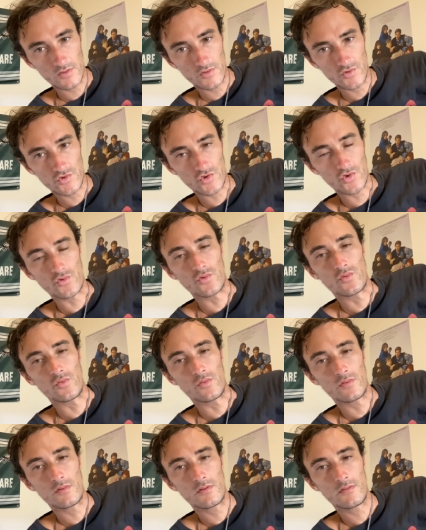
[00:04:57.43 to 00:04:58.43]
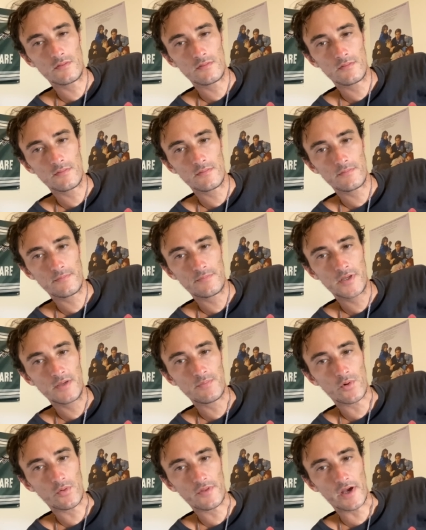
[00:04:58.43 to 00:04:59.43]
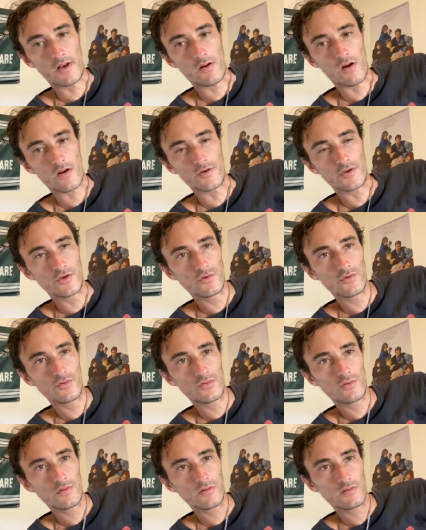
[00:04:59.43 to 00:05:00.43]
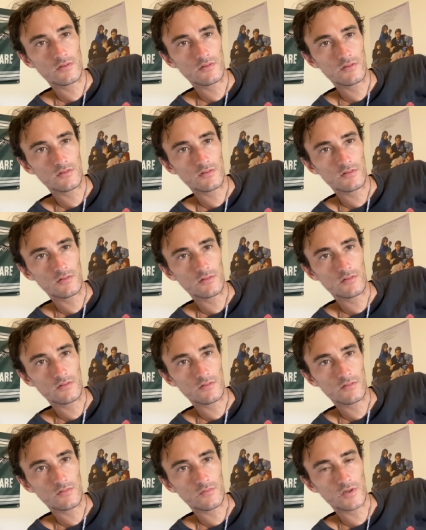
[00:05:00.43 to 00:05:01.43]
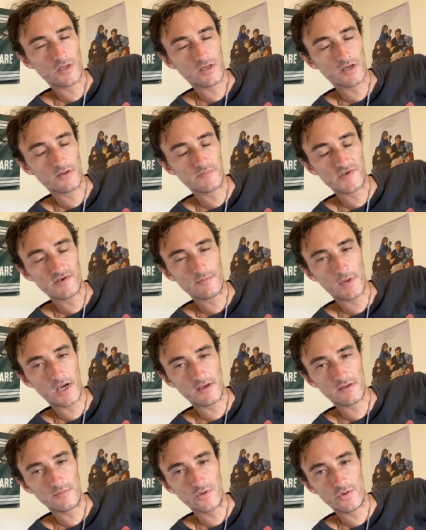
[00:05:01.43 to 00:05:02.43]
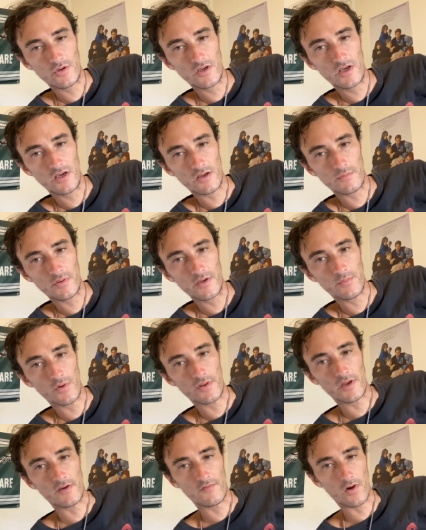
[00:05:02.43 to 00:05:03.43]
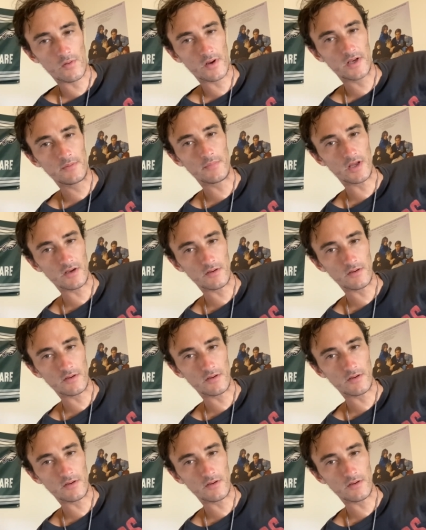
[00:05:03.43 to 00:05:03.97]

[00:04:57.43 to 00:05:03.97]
to people that are new when it comes to my community and people that have already been